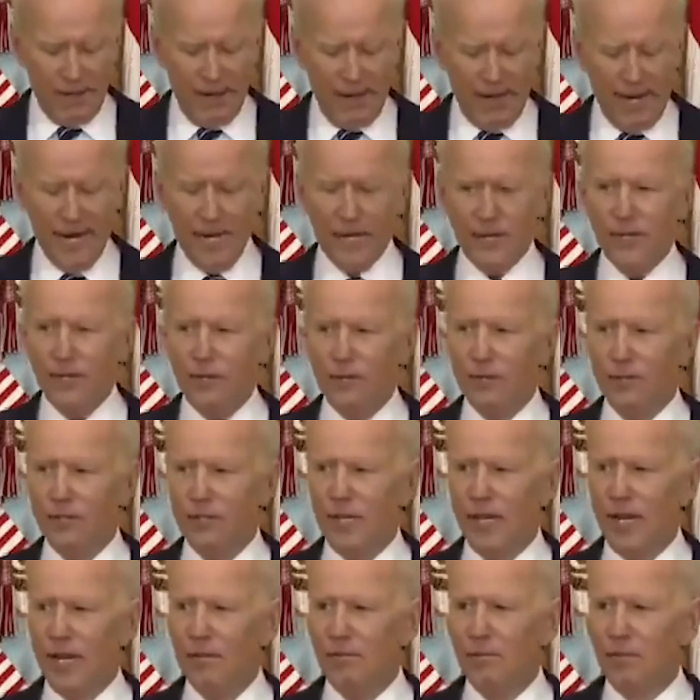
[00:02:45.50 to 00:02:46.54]

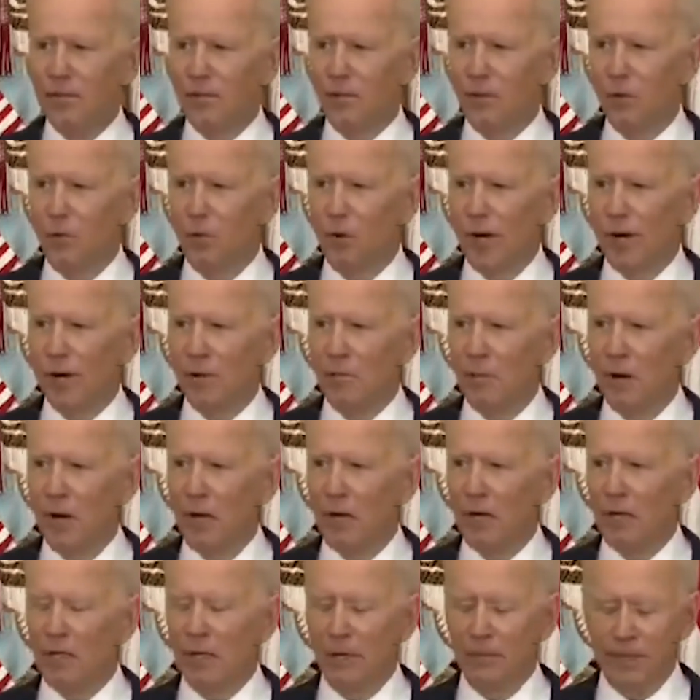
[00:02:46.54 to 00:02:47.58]
hand-hewn table in
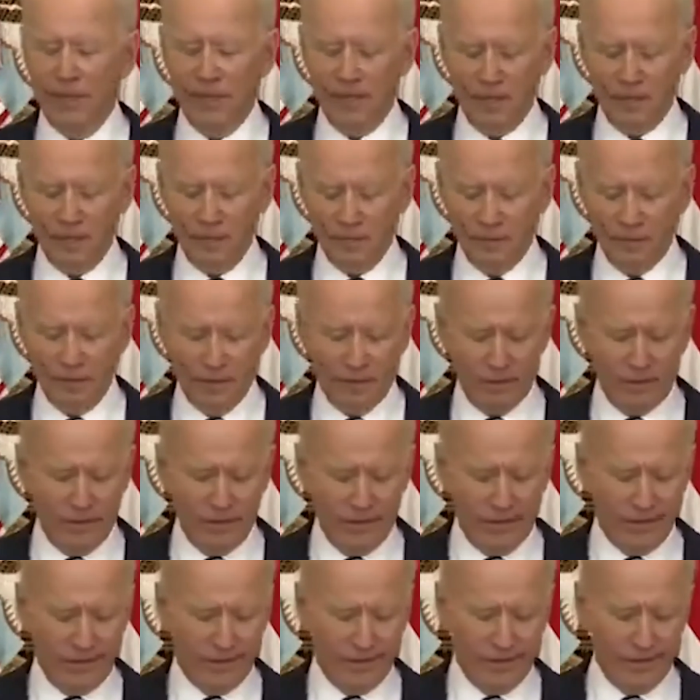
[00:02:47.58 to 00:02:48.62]
Guatemala, I mean,
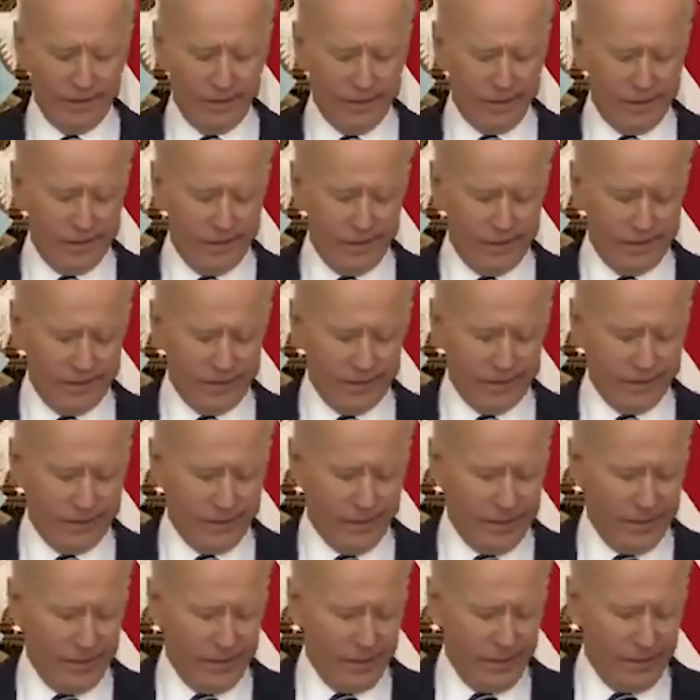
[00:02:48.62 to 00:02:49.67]
in
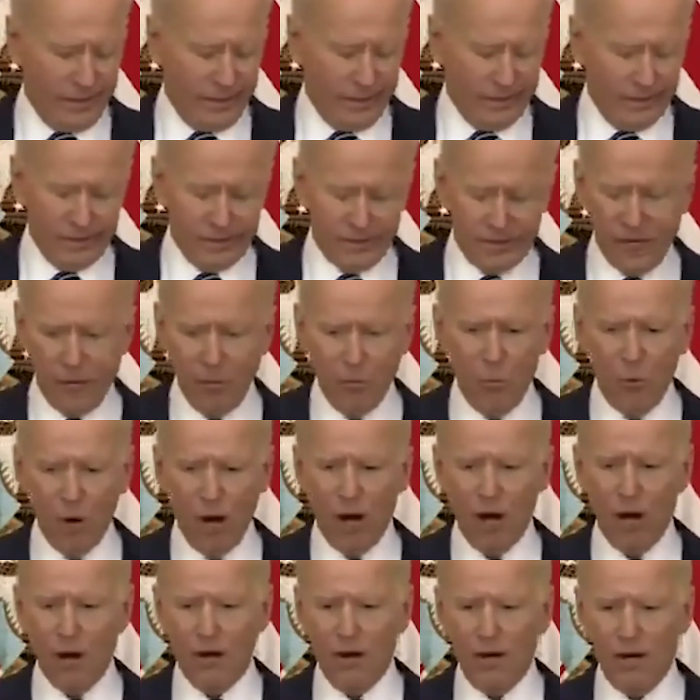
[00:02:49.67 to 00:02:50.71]

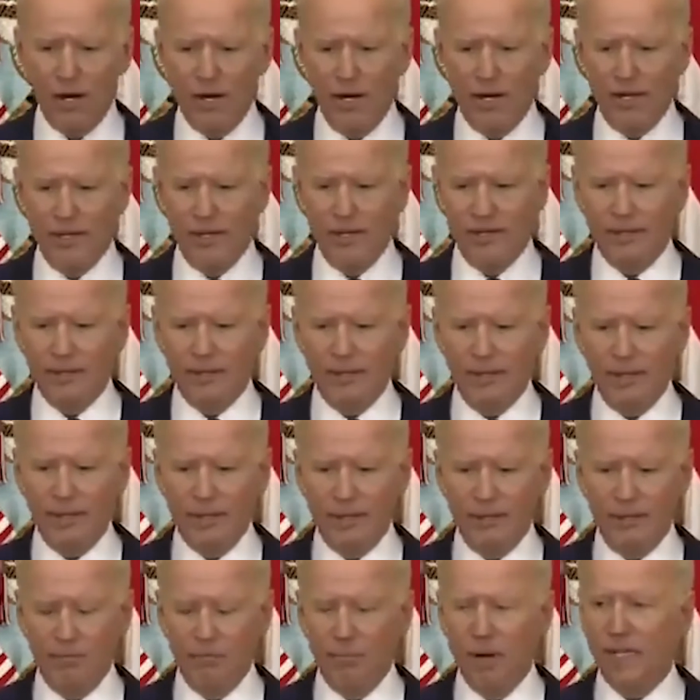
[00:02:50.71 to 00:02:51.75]
somewhere in
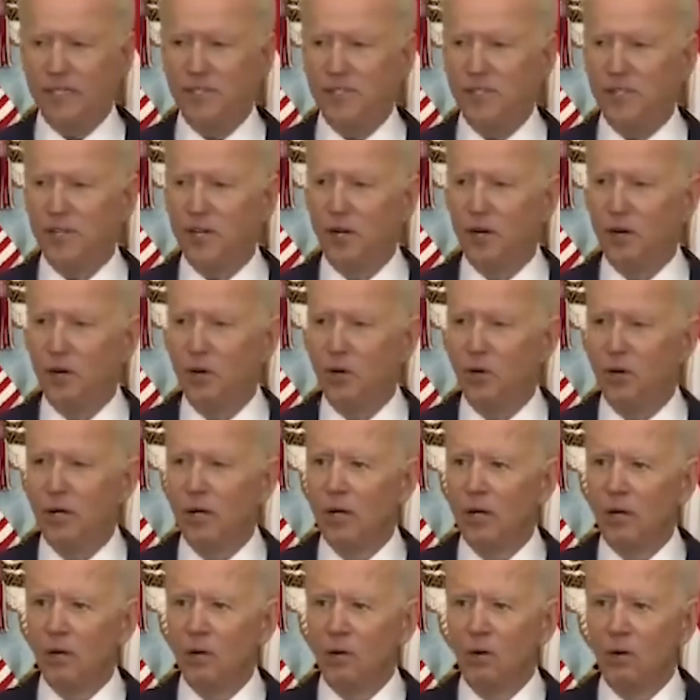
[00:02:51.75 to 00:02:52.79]

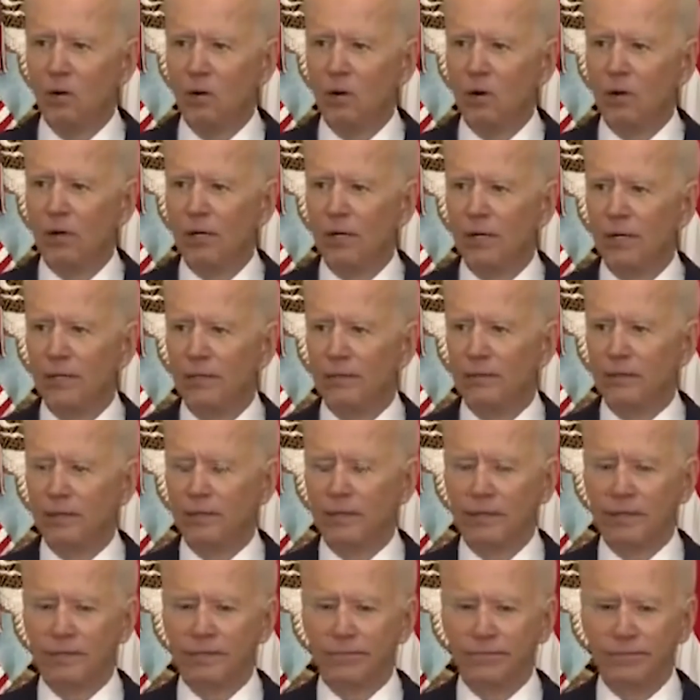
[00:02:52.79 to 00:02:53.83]
Mexico or
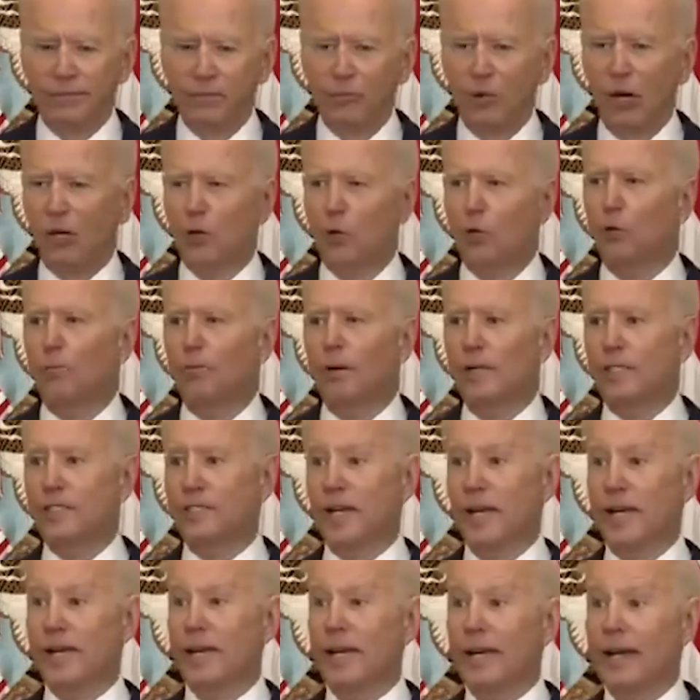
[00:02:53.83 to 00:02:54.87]
in Guadalupe
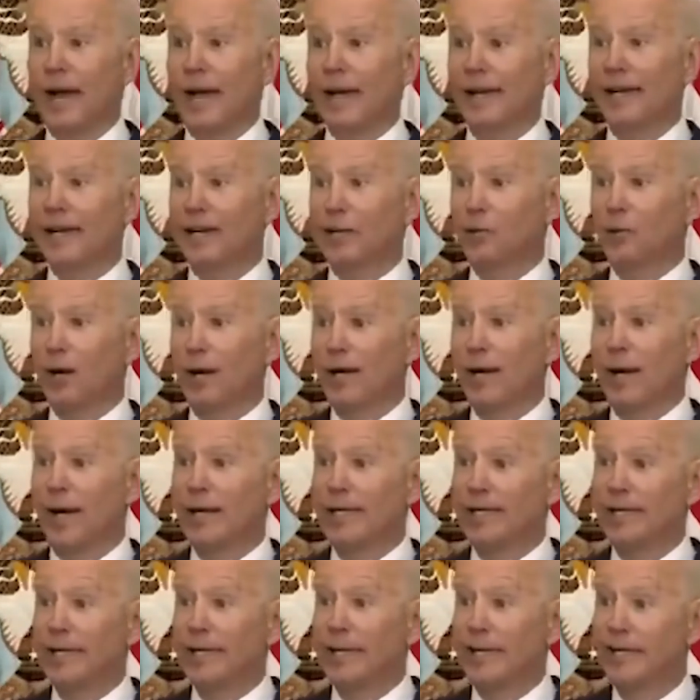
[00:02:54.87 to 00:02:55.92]
saying, I got a great
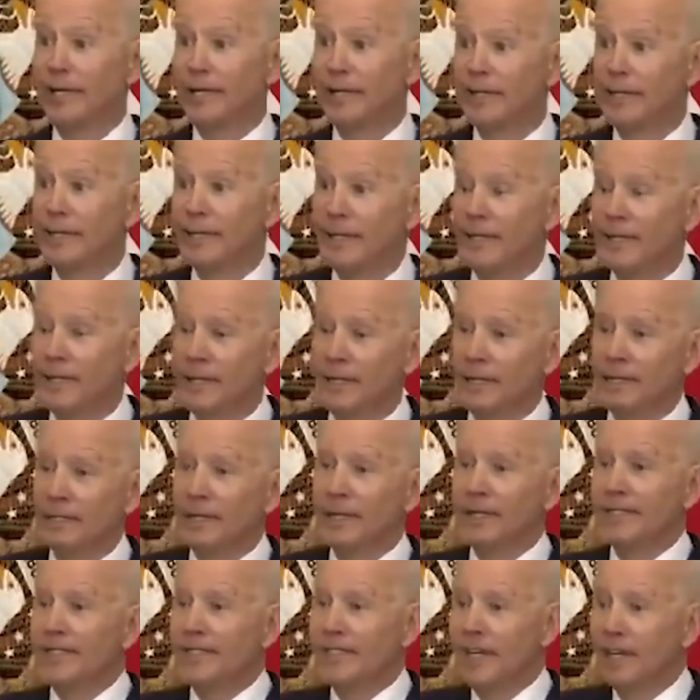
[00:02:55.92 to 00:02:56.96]
idea.
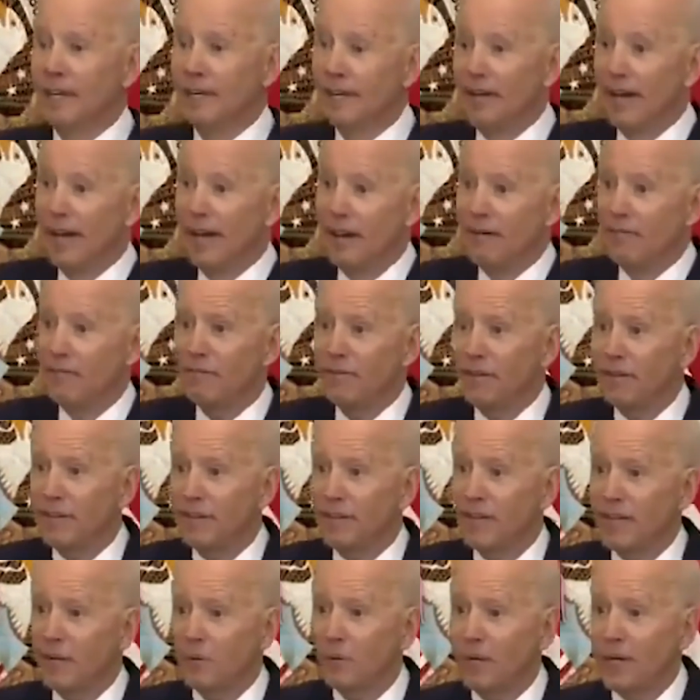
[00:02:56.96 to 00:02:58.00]
Let's sell
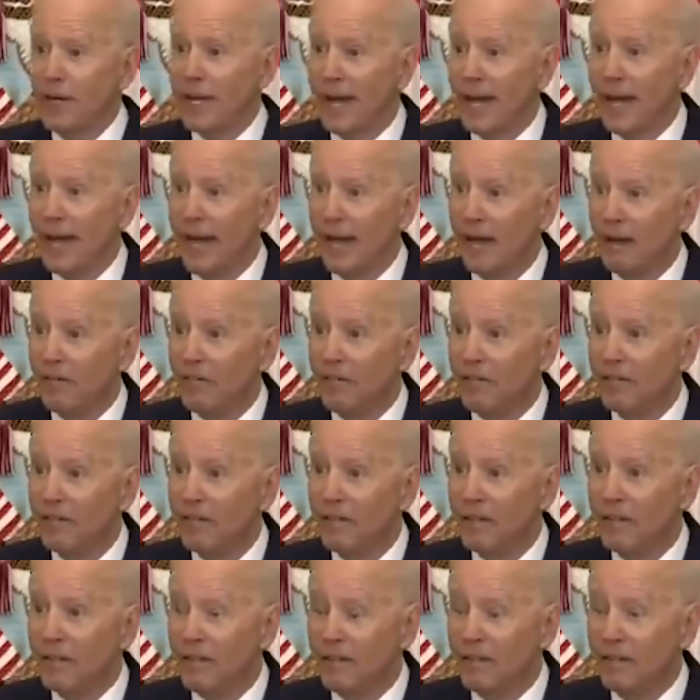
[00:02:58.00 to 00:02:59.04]
everything we have.
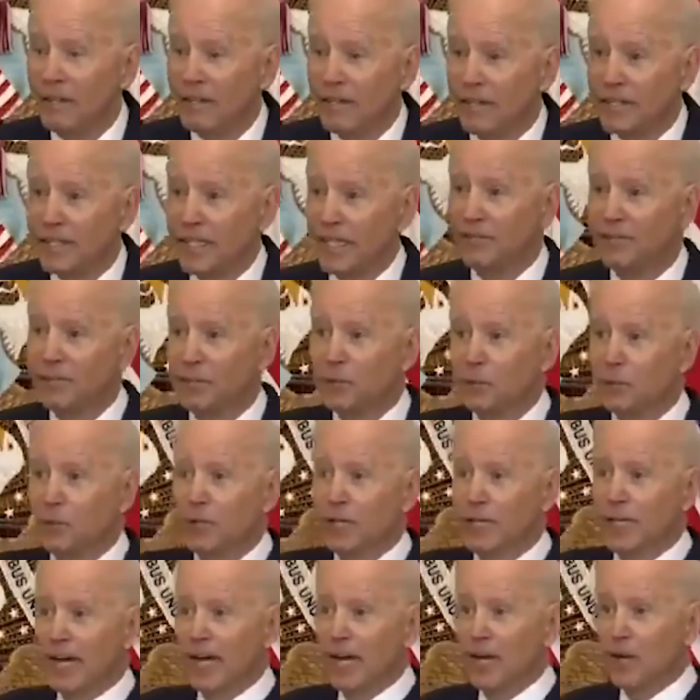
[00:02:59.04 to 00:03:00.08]
Give it
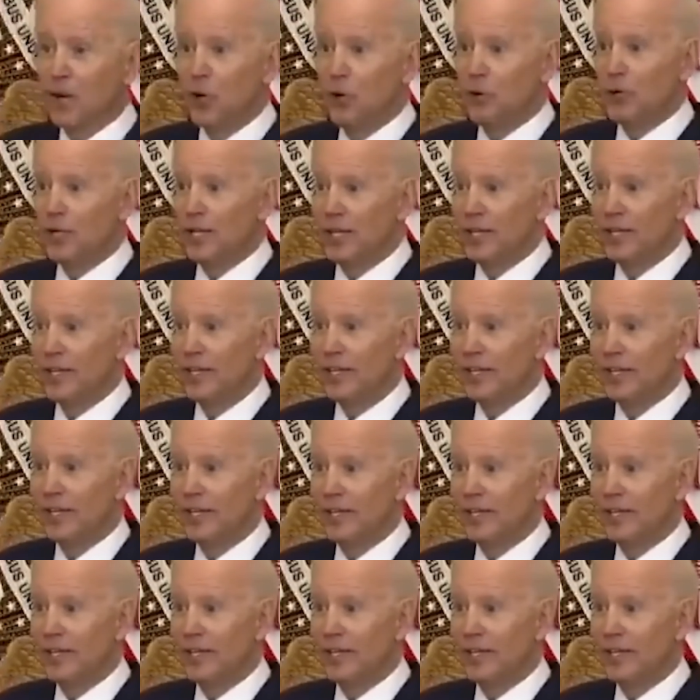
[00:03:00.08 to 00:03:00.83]
to a coyote.